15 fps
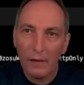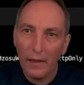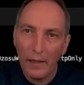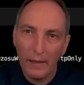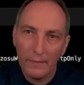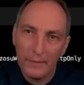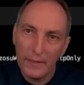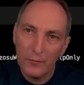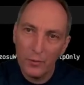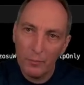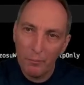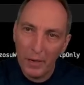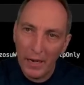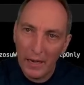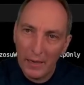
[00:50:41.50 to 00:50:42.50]
And then we
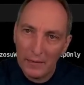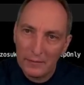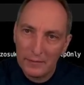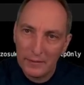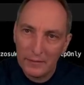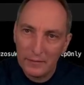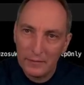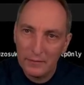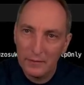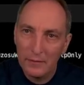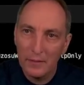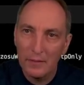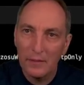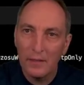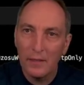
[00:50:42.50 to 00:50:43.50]
parse it,
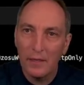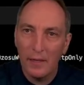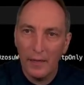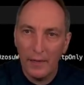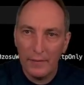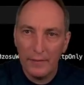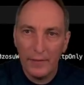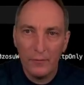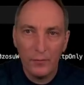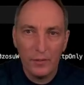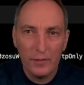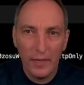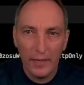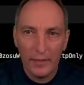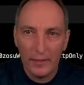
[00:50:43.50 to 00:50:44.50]
and then we'll
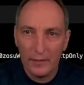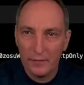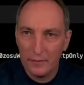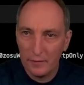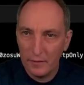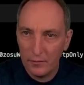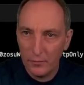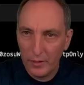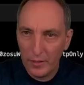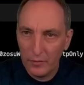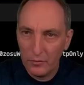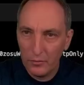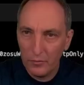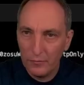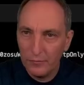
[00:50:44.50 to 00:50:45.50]
take it. And we can
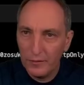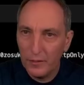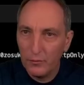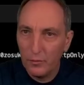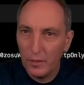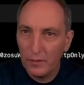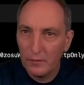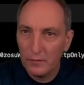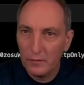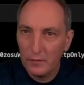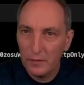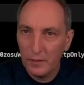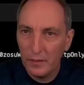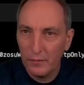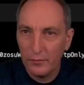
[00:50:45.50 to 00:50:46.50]
do a V1
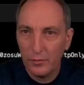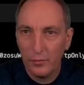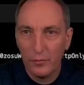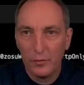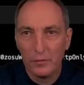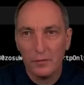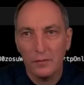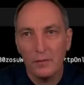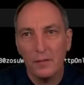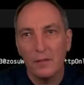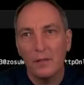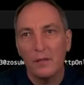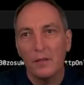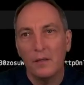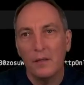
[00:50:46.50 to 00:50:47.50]
here if we want.
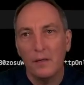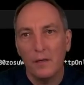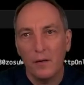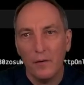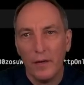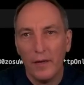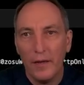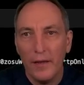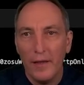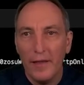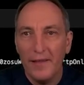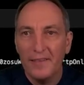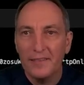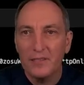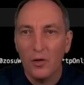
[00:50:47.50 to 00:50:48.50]
Okay?
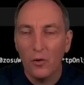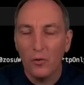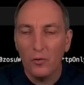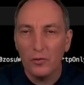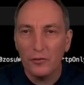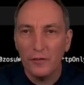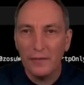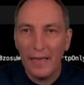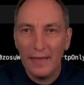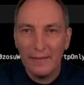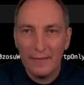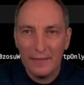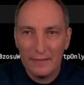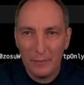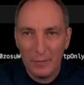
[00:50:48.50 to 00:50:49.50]
So the nice
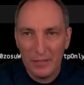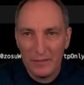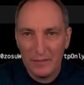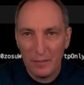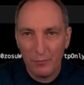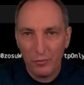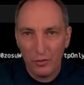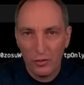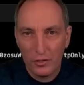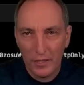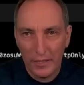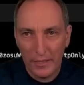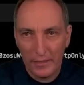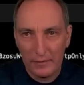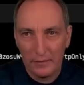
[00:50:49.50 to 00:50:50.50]
things about this approach,
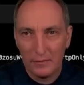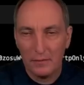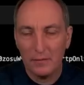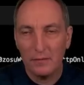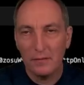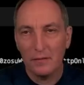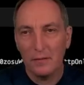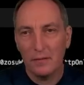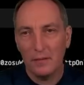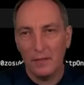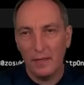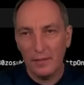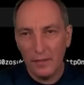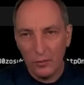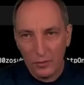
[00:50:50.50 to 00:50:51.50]
again,
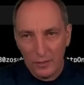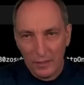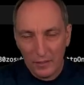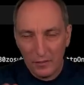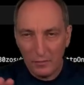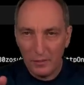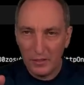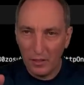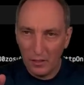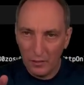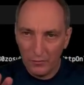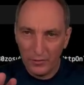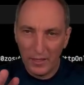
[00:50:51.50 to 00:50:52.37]
and it looks a little bit off.